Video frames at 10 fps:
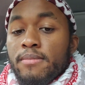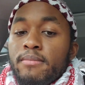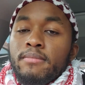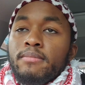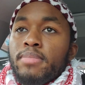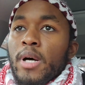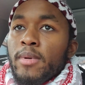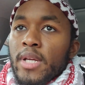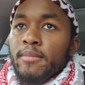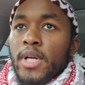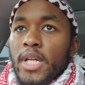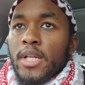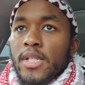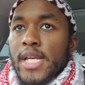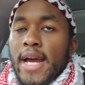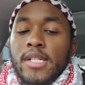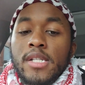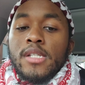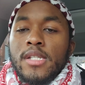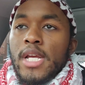public money, taxes,
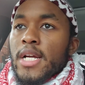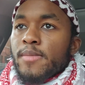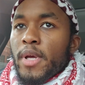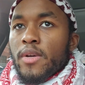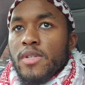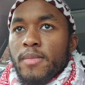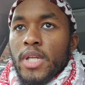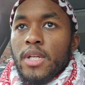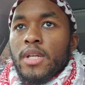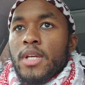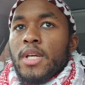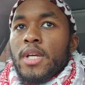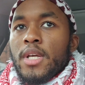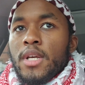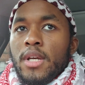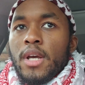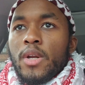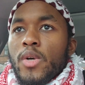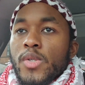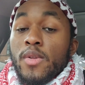taxpayers' money, and
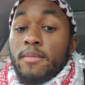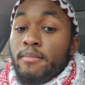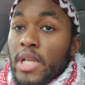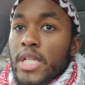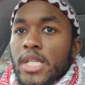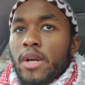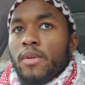also the military,